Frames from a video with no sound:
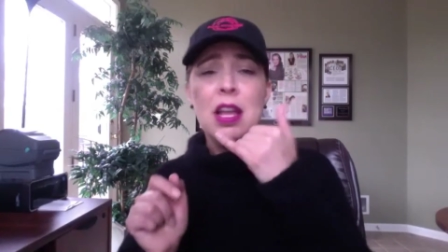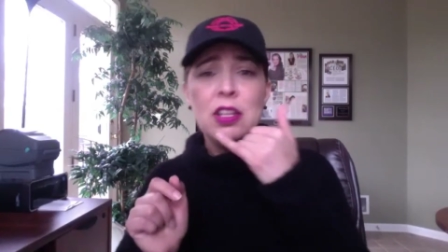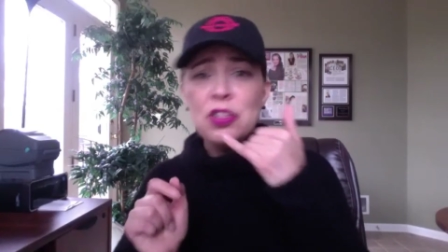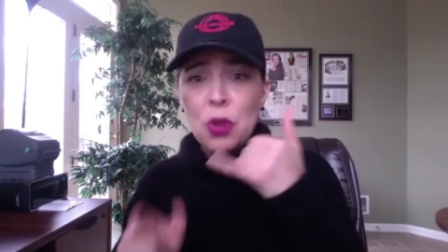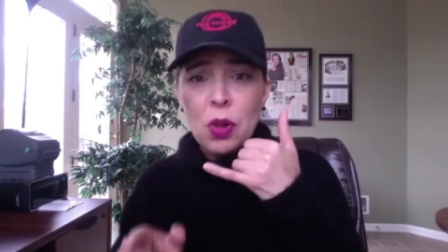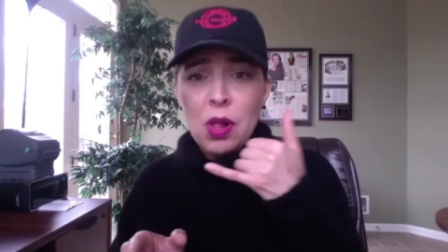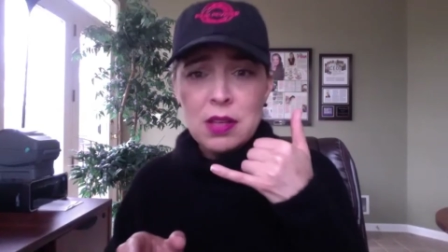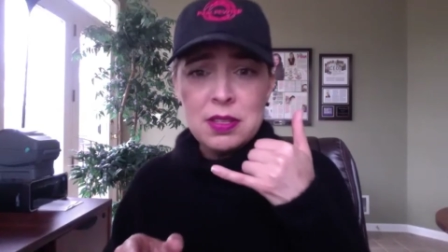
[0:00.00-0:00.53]

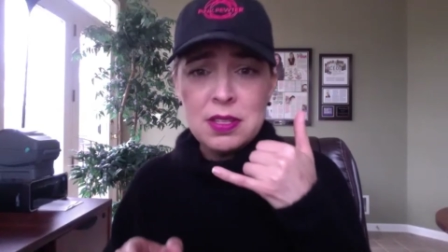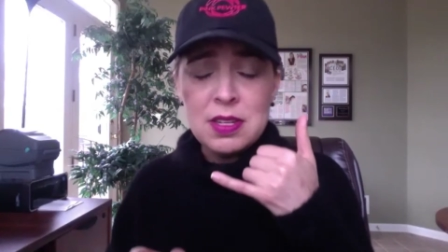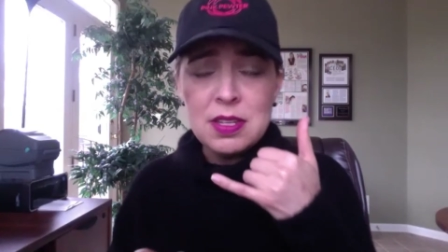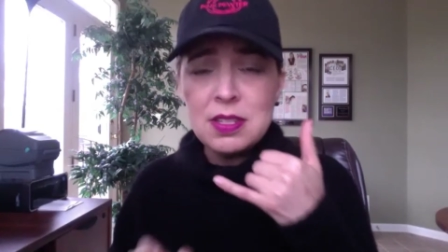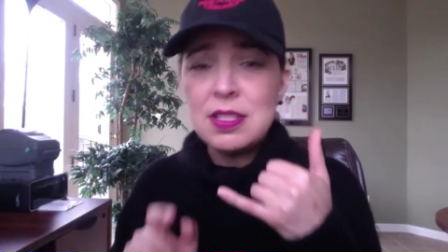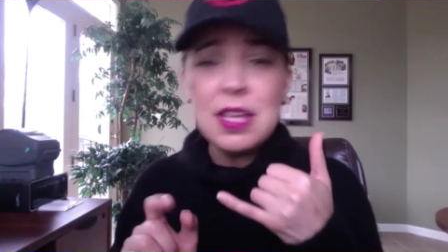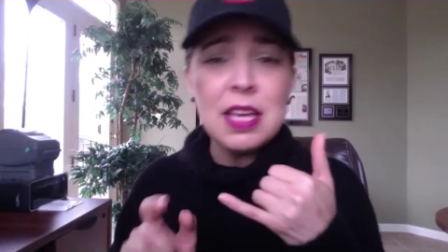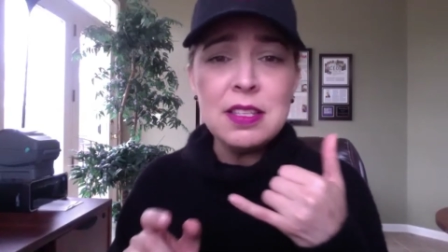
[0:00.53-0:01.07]
Joel Osteen
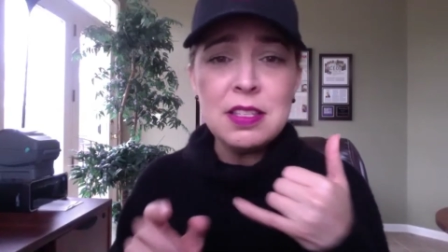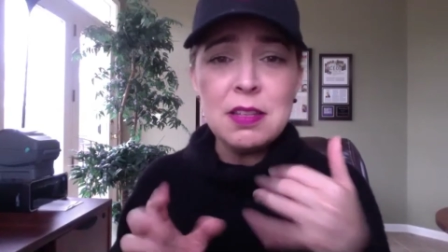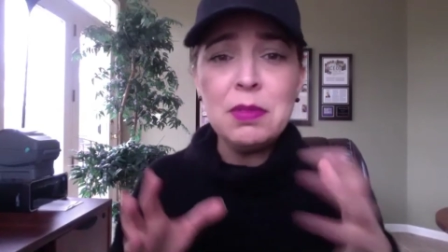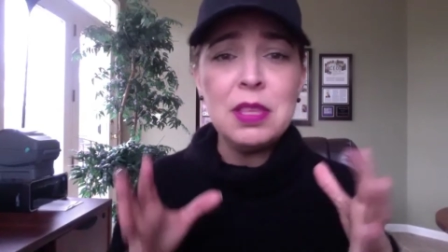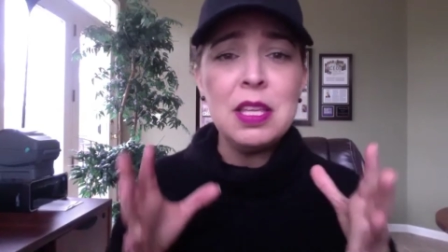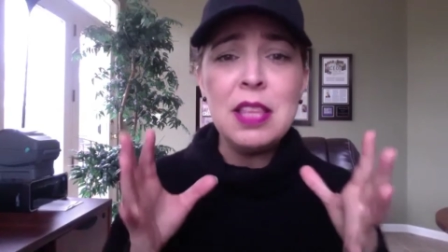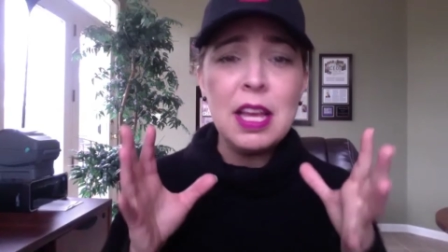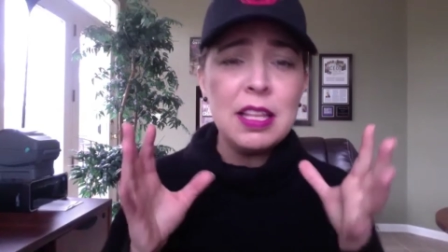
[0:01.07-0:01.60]
is saying
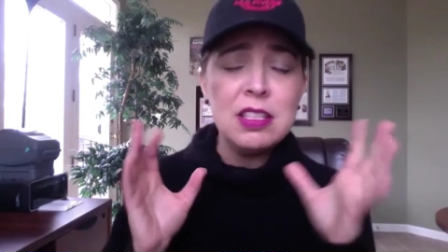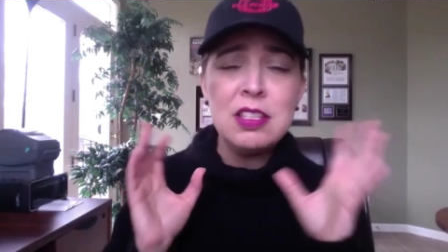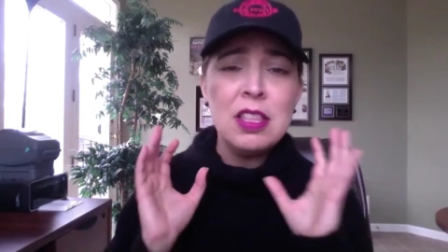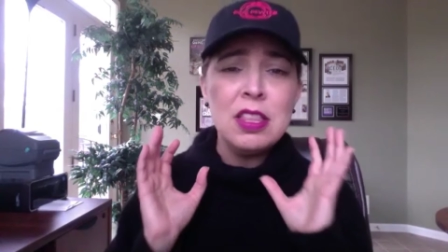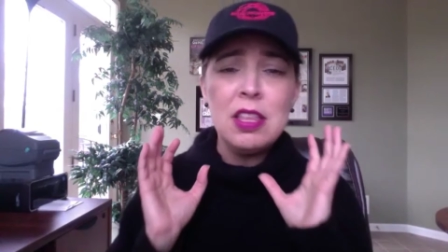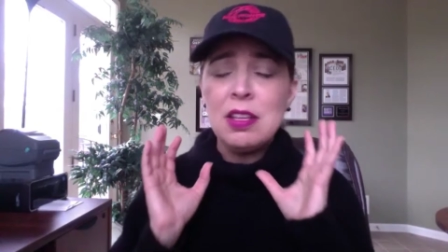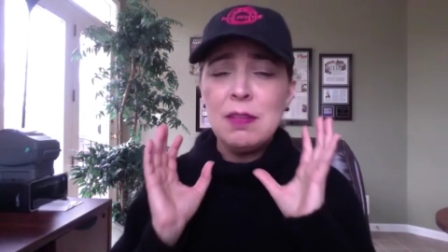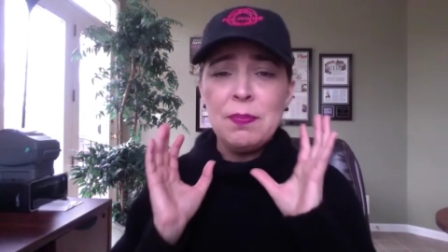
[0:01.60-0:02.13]
something
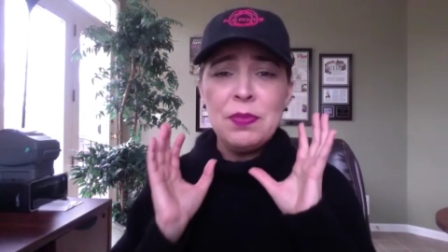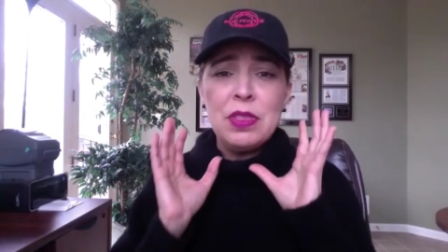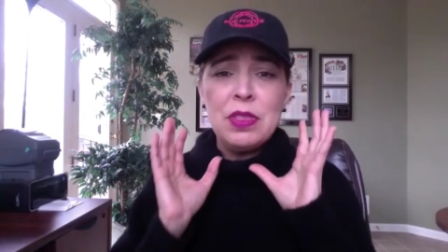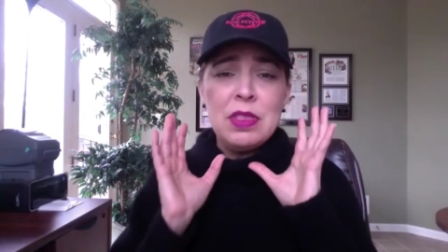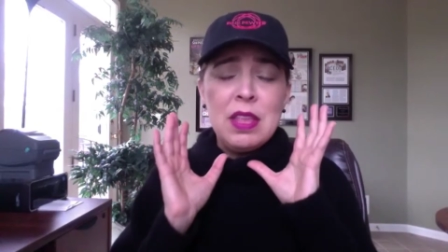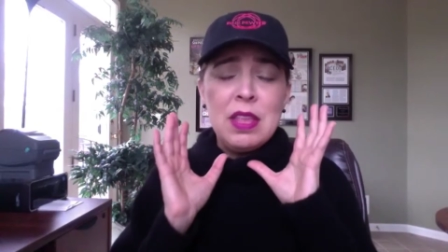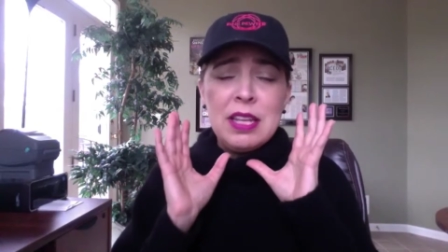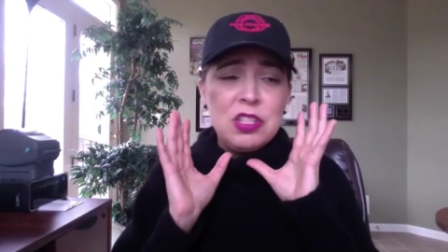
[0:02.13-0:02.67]

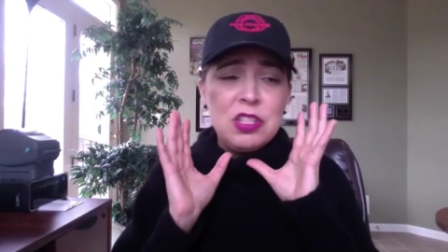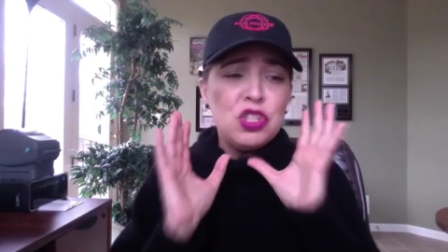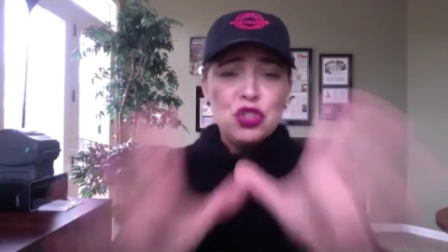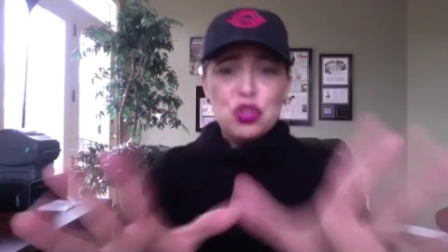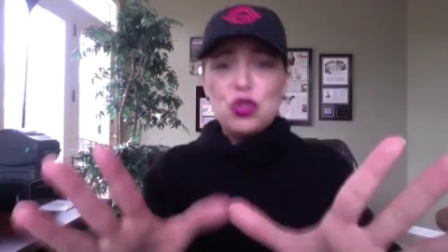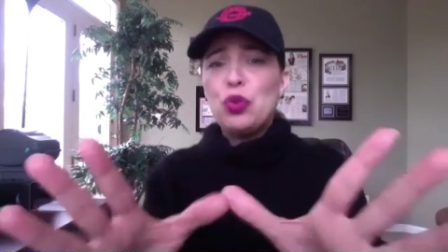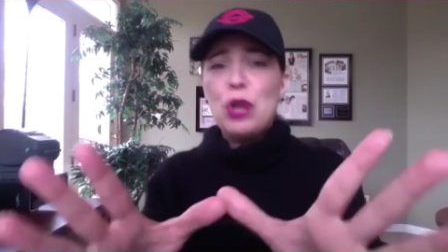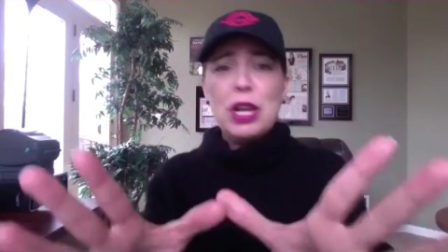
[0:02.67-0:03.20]
it's
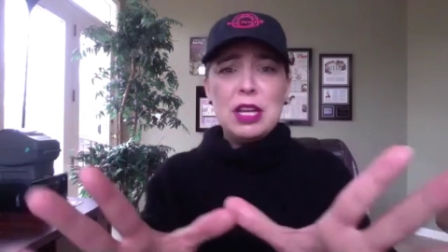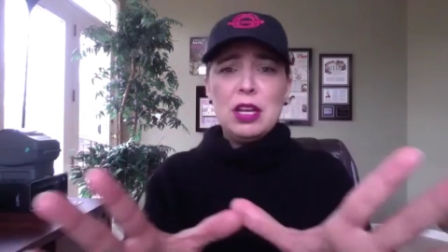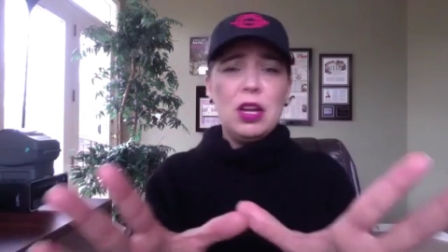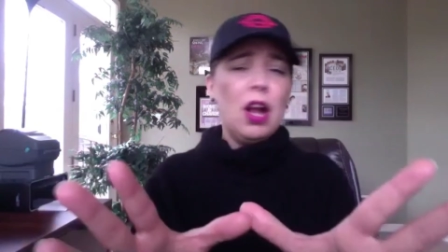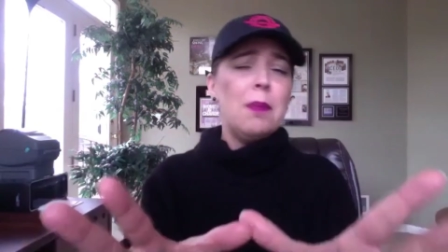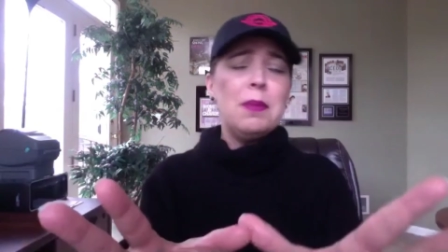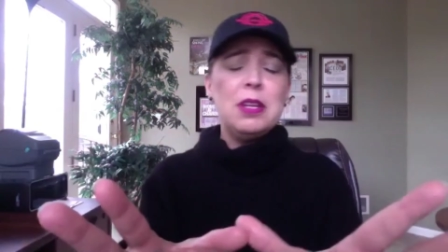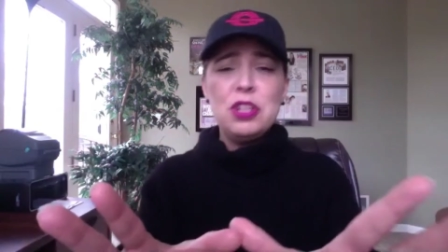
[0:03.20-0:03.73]
straight
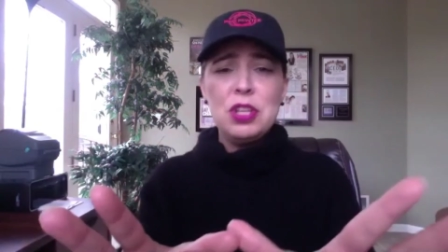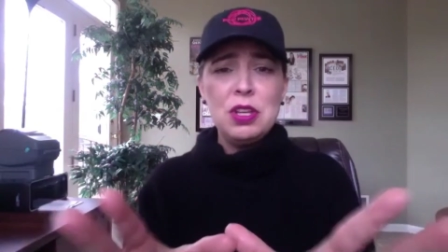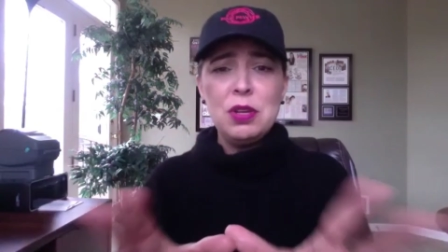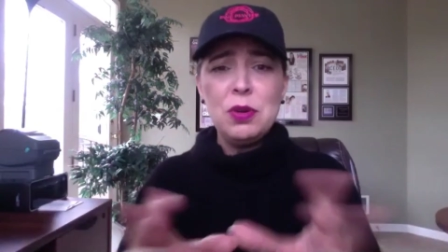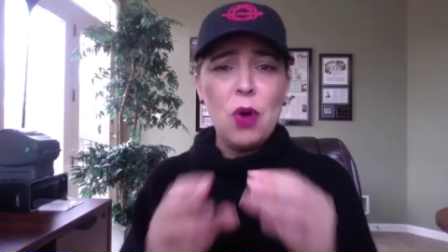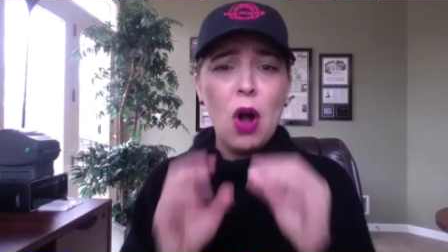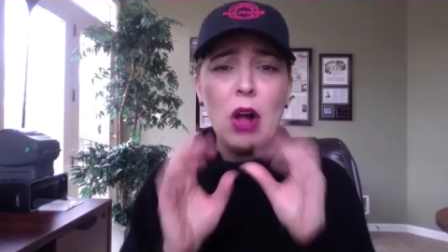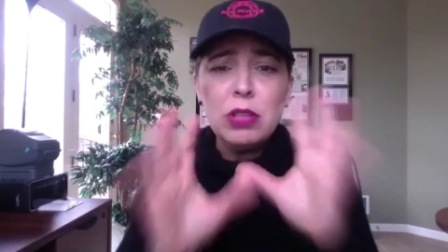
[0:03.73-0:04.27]
coming to
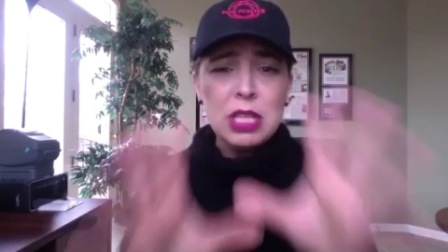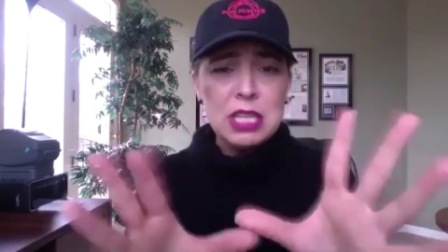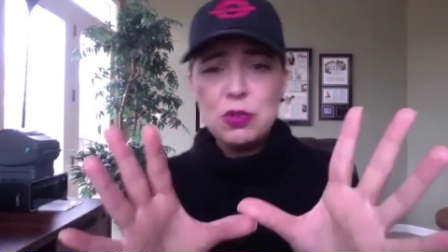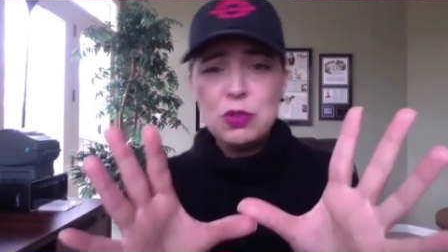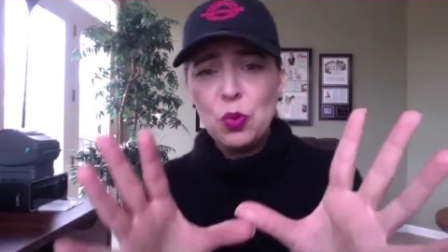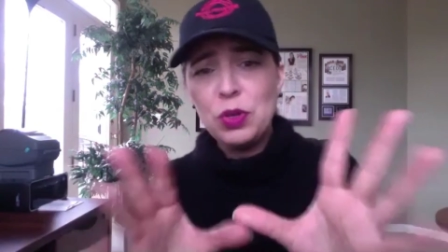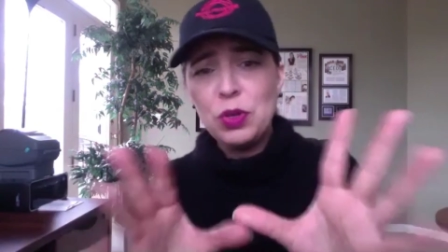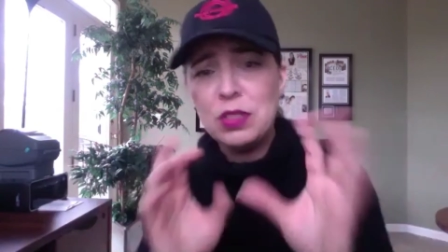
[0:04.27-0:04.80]
you. All these
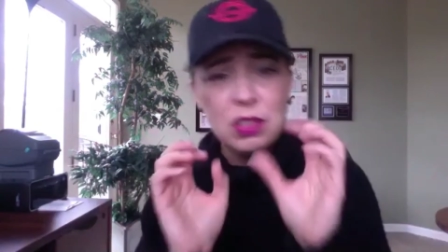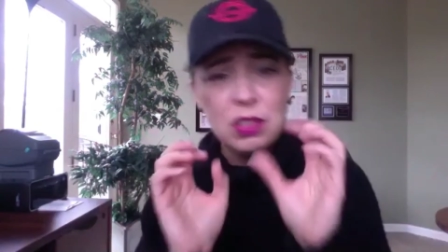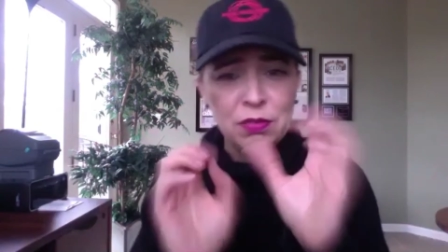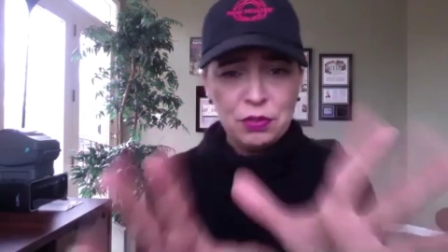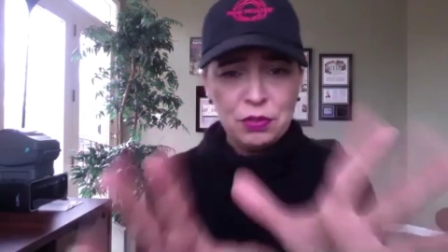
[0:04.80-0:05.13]
words are for you.